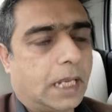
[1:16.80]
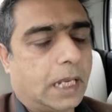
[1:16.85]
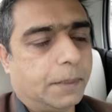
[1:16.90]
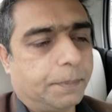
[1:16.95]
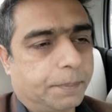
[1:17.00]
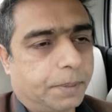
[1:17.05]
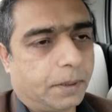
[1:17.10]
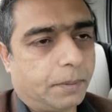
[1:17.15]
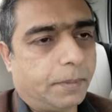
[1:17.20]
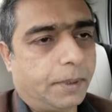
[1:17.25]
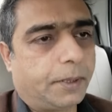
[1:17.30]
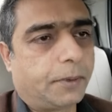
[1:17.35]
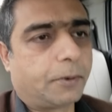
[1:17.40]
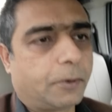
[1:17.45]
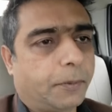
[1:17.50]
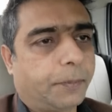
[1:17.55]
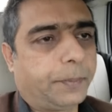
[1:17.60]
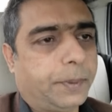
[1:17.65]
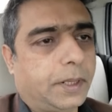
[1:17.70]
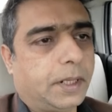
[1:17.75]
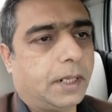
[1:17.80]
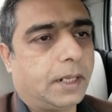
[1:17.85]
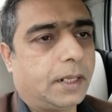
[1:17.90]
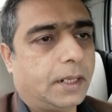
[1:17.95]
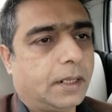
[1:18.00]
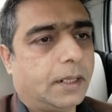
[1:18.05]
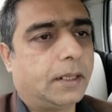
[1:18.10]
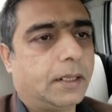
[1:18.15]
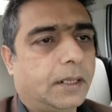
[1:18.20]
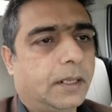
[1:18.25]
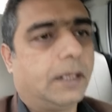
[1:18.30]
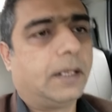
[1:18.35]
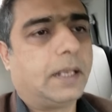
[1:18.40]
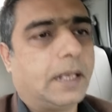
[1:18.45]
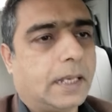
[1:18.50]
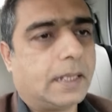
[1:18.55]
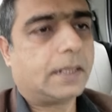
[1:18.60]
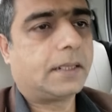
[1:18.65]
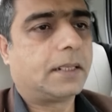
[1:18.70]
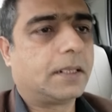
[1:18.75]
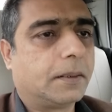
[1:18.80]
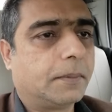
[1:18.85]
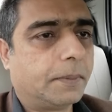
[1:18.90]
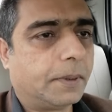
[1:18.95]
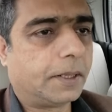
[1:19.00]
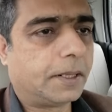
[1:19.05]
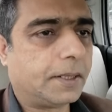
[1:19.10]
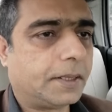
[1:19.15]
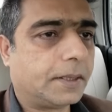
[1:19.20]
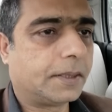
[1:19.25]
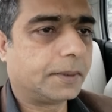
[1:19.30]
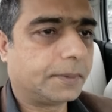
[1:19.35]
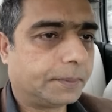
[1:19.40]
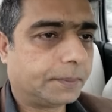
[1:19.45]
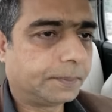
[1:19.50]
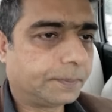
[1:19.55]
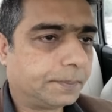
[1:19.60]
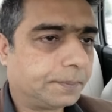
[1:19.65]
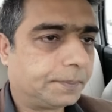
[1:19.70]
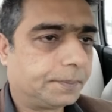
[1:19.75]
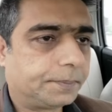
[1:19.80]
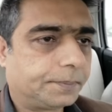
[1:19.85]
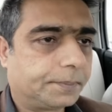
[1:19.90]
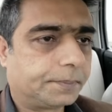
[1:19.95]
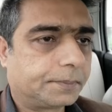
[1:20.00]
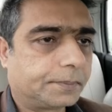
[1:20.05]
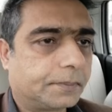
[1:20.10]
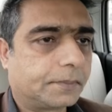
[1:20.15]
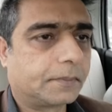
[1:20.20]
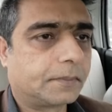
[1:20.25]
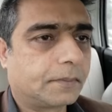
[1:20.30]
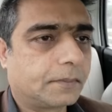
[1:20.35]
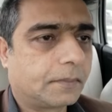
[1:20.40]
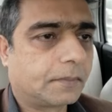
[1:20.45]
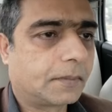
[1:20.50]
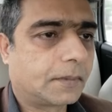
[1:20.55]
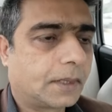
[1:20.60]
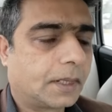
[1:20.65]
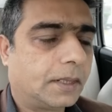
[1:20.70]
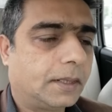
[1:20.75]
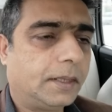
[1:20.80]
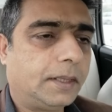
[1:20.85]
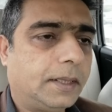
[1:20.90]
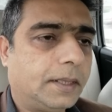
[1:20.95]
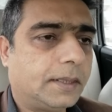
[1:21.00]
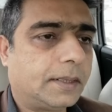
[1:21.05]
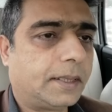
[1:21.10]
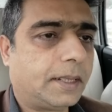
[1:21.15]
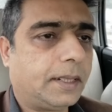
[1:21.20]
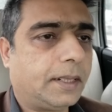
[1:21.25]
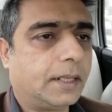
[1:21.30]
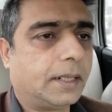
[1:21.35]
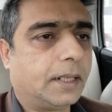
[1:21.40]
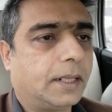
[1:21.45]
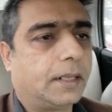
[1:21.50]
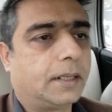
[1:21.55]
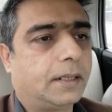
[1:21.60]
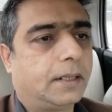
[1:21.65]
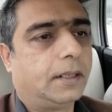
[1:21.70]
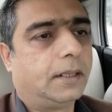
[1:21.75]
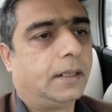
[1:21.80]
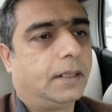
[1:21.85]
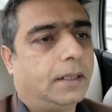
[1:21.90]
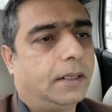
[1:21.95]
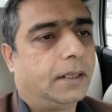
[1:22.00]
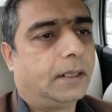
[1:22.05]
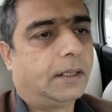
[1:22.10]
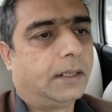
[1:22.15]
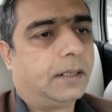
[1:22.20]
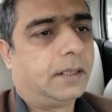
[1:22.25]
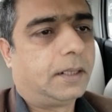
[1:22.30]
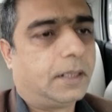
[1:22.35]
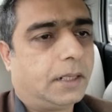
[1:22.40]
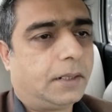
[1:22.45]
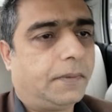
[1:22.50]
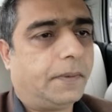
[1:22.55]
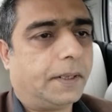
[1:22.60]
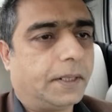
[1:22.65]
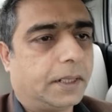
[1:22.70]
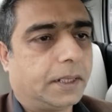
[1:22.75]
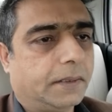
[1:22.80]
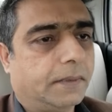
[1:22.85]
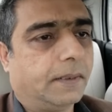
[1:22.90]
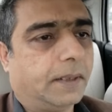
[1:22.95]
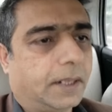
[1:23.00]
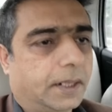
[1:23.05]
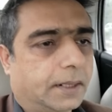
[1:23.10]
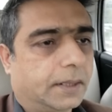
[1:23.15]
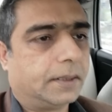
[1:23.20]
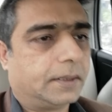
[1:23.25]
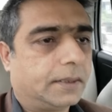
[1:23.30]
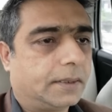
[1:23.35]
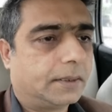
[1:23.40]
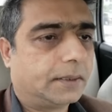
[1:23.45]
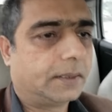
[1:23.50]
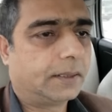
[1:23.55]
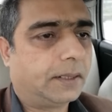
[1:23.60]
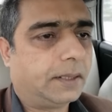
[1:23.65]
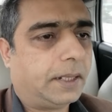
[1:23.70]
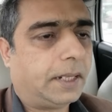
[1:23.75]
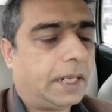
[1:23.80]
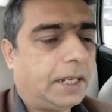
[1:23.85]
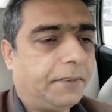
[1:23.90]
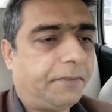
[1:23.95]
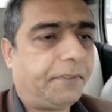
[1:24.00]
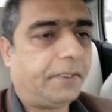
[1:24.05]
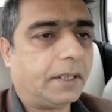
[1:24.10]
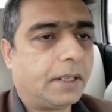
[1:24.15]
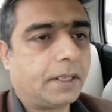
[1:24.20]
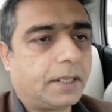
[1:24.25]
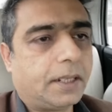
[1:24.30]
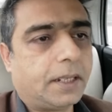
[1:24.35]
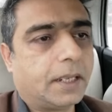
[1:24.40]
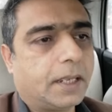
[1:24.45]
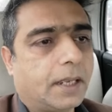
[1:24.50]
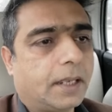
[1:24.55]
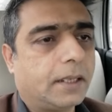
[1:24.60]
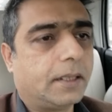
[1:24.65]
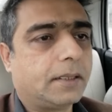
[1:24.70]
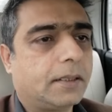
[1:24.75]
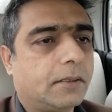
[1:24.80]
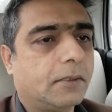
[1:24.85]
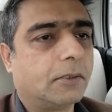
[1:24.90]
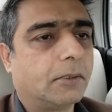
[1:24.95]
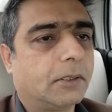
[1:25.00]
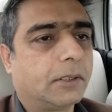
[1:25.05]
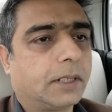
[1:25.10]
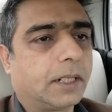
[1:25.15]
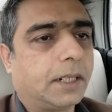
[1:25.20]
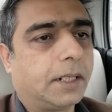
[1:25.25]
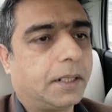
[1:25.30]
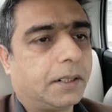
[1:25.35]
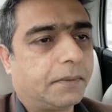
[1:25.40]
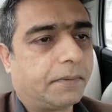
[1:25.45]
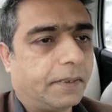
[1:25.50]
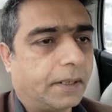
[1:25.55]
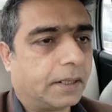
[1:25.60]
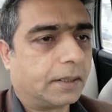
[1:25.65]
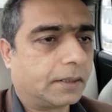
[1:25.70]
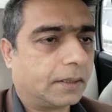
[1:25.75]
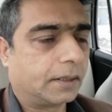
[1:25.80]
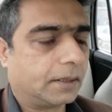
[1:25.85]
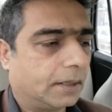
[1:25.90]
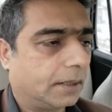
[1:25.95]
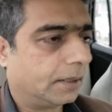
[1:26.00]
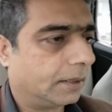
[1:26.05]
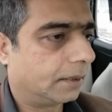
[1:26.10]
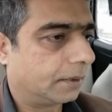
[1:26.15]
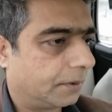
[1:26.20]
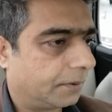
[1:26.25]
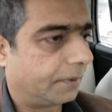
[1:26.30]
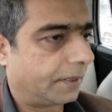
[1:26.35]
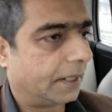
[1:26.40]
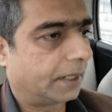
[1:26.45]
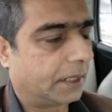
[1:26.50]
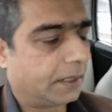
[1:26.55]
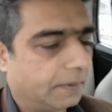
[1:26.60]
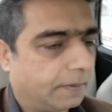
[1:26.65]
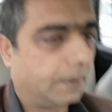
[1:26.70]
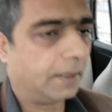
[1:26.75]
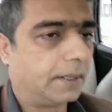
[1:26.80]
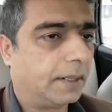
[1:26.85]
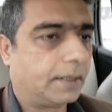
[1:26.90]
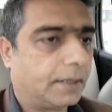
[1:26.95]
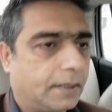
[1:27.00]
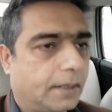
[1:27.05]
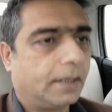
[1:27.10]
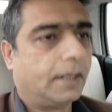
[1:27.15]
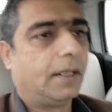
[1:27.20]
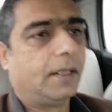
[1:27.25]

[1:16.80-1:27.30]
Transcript: hypermetropia, astigmatism. These three are refractive errors. Aphakia is not an refractive error.